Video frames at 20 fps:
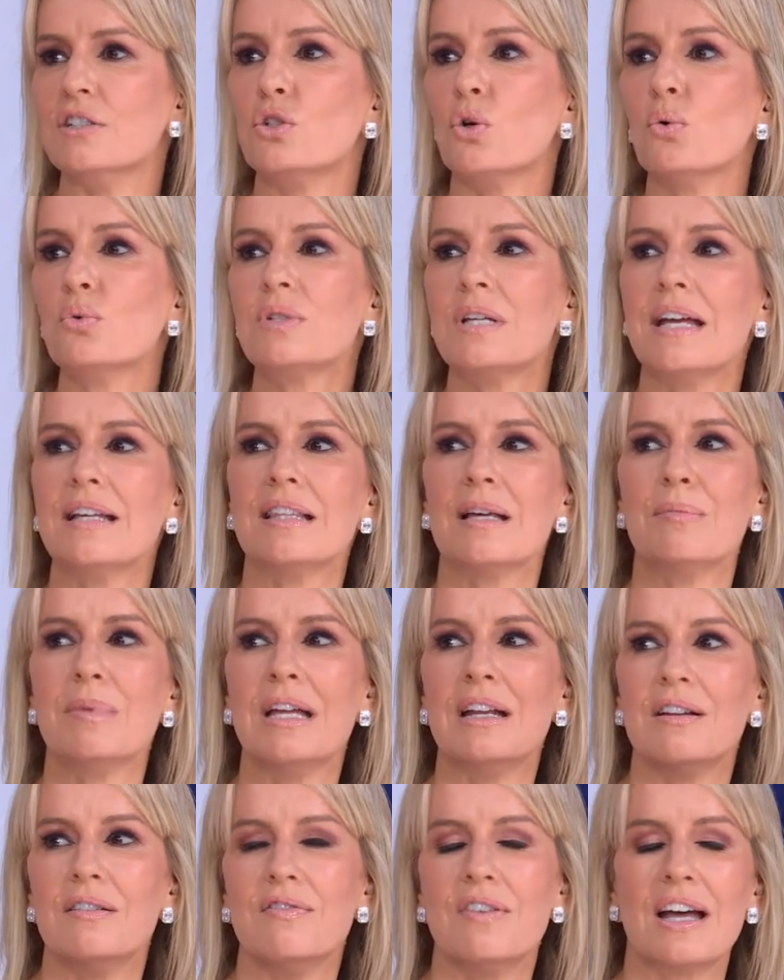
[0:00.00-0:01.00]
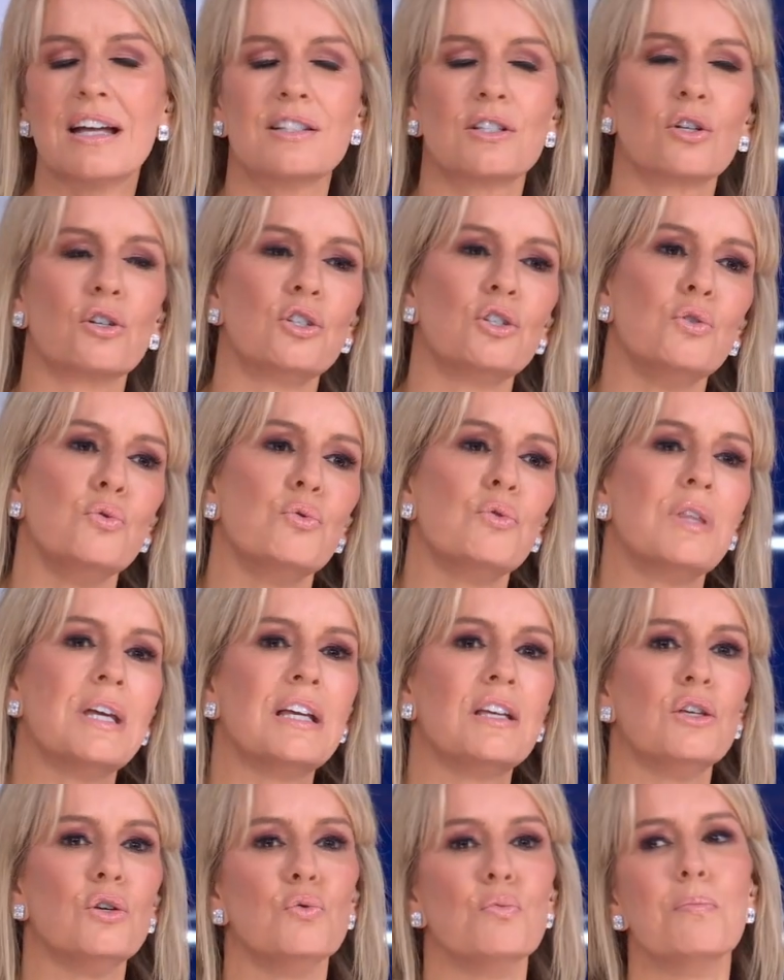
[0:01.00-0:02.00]
Don't take them in advance because you
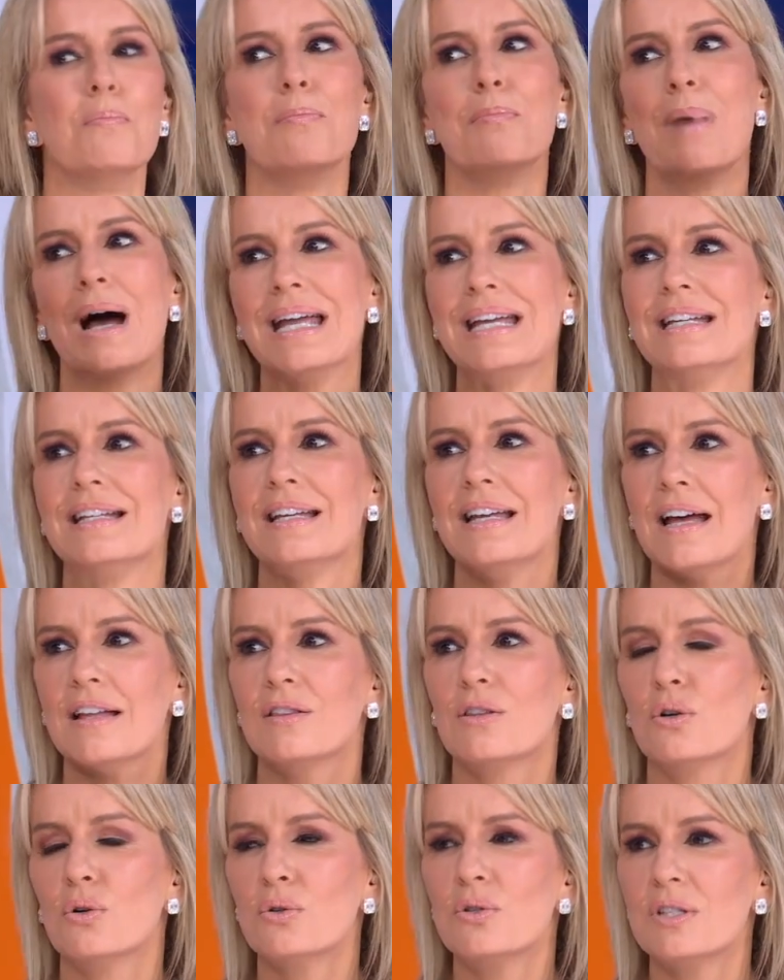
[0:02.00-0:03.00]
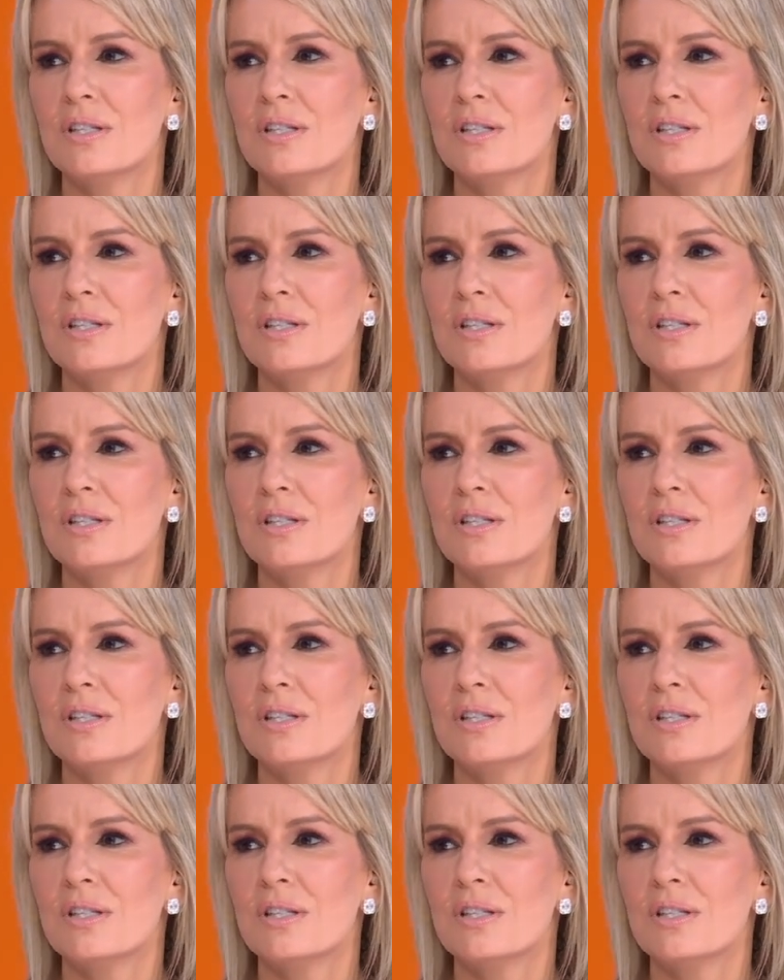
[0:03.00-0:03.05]
think you might get those